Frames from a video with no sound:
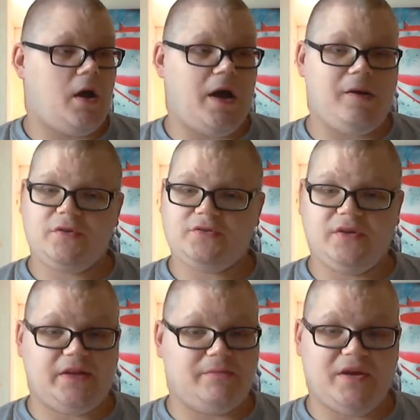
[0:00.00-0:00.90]
I want to
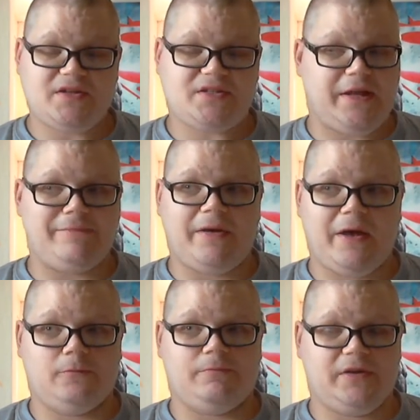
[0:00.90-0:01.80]
let my steam
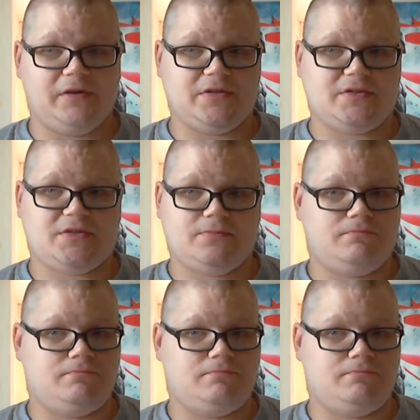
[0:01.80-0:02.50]
out because